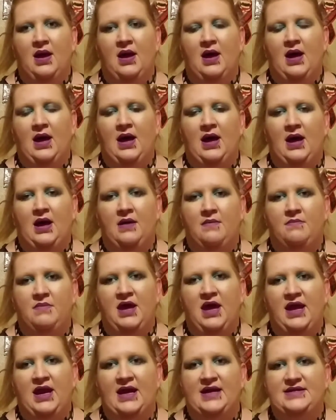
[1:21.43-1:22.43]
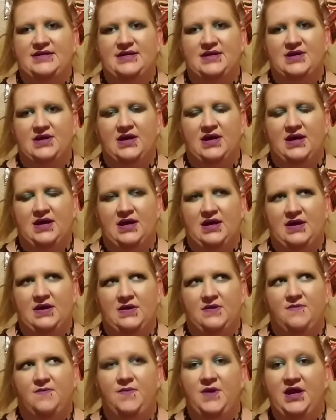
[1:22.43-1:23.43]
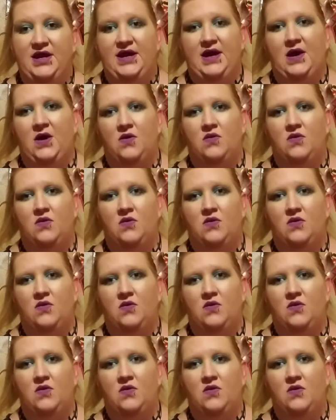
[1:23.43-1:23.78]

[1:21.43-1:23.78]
Um, and I took a video,